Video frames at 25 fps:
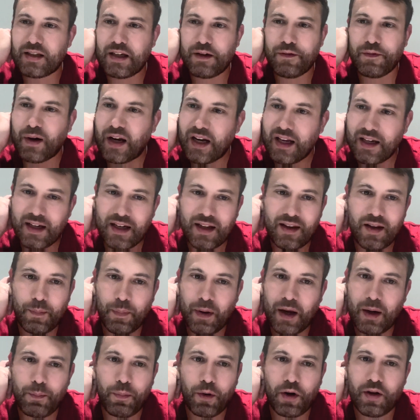they have validated the
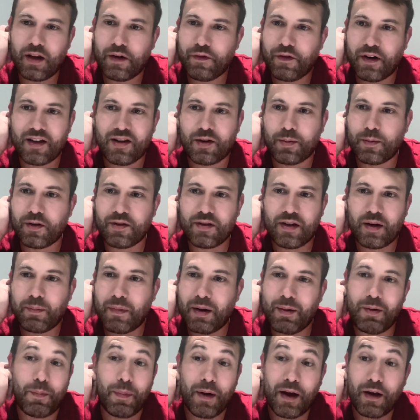pain point, they have customers that
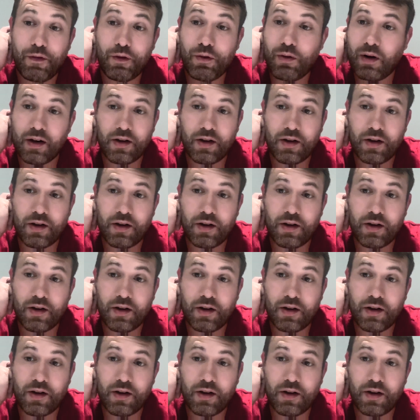maybe pay a few